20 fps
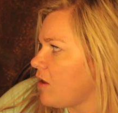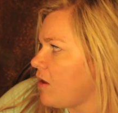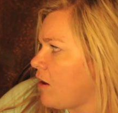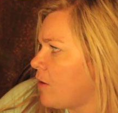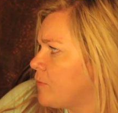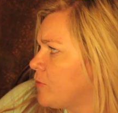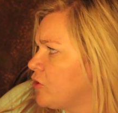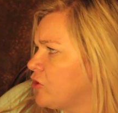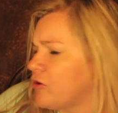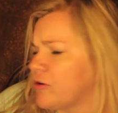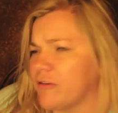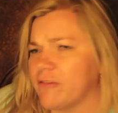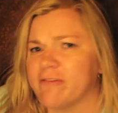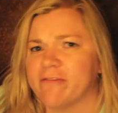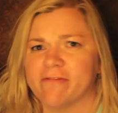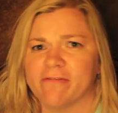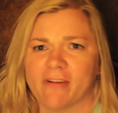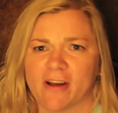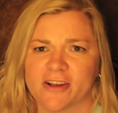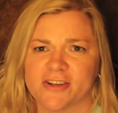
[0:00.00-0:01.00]
I'm a little
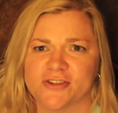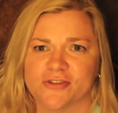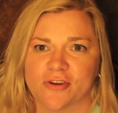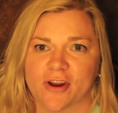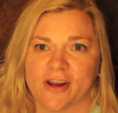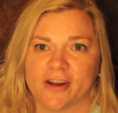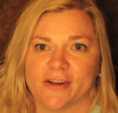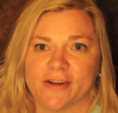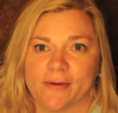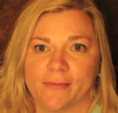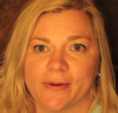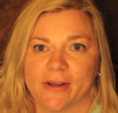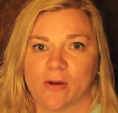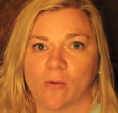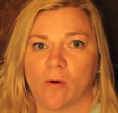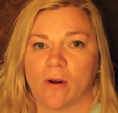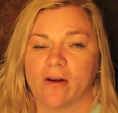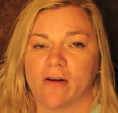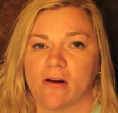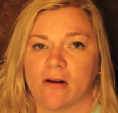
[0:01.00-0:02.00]
frustrated, to be
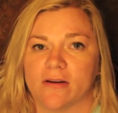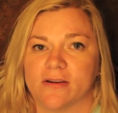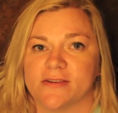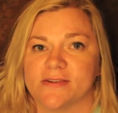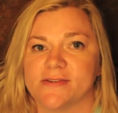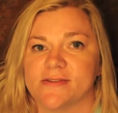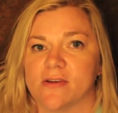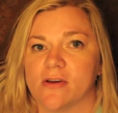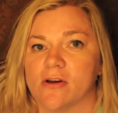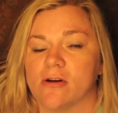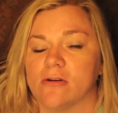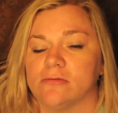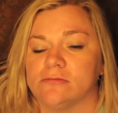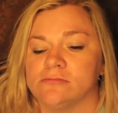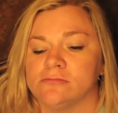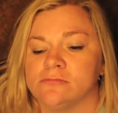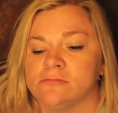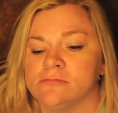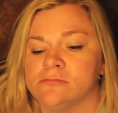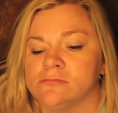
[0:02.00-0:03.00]
quite honest, though.
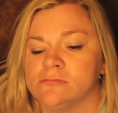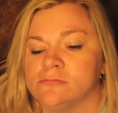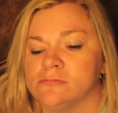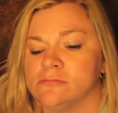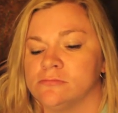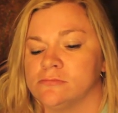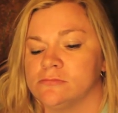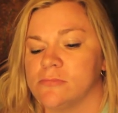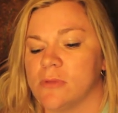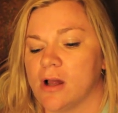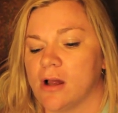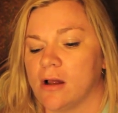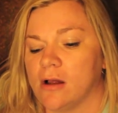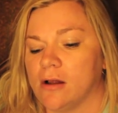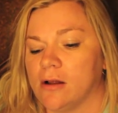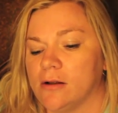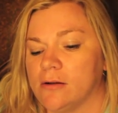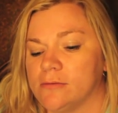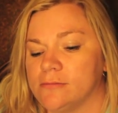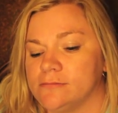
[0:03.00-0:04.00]

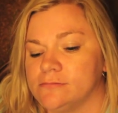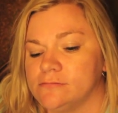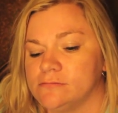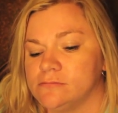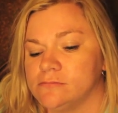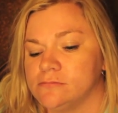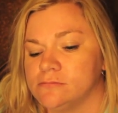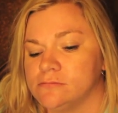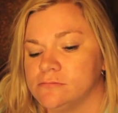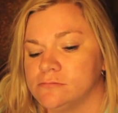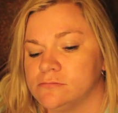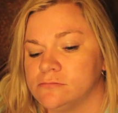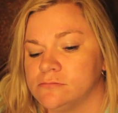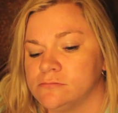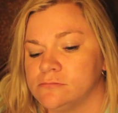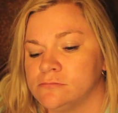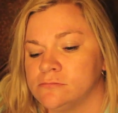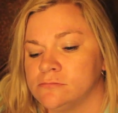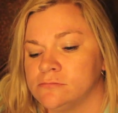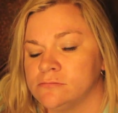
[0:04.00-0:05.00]
I'm
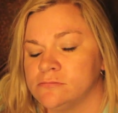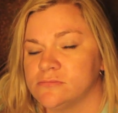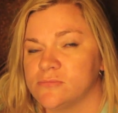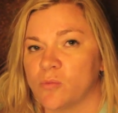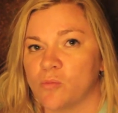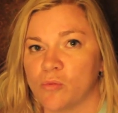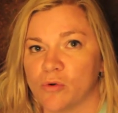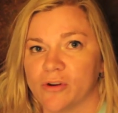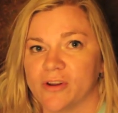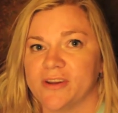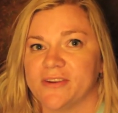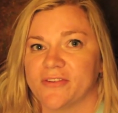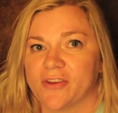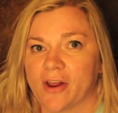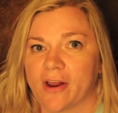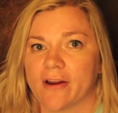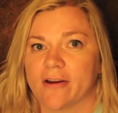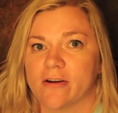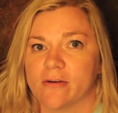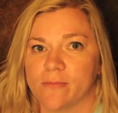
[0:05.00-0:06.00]
really
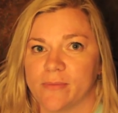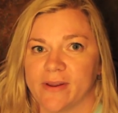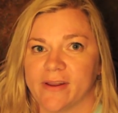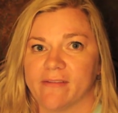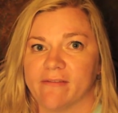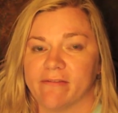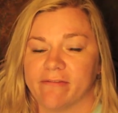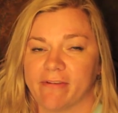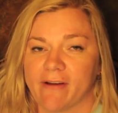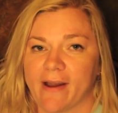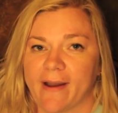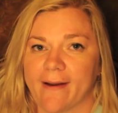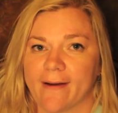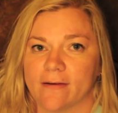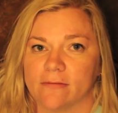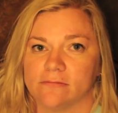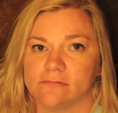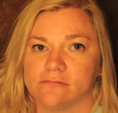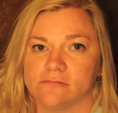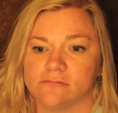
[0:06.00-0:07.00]
tired of being fat.